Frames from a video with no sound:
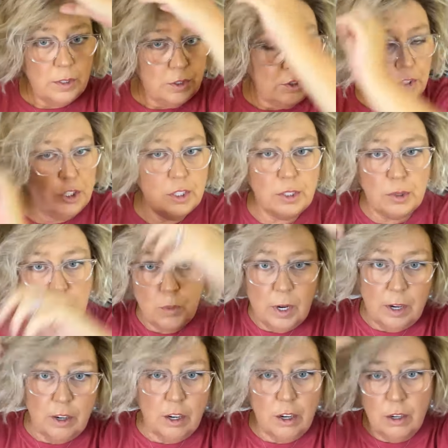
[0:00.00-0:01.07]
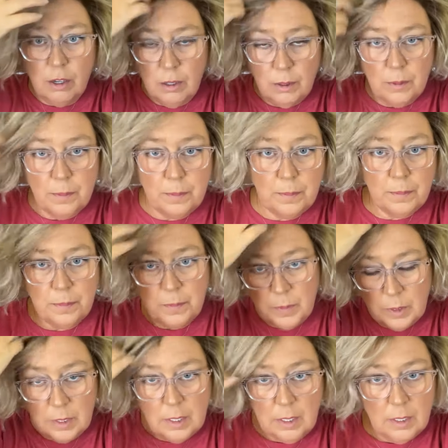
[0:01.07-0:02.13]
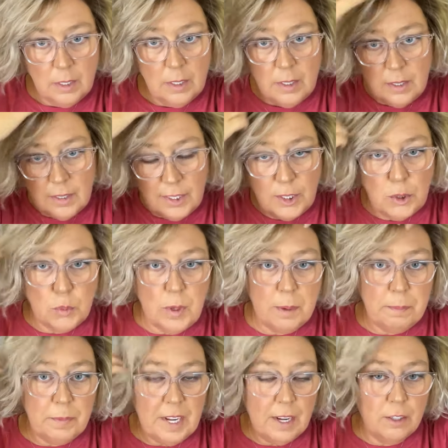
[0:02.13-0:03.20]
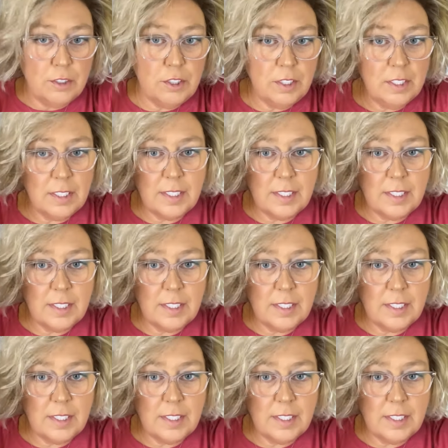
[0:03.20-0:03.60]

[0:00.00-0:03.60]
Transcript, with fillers: just wear swept down to the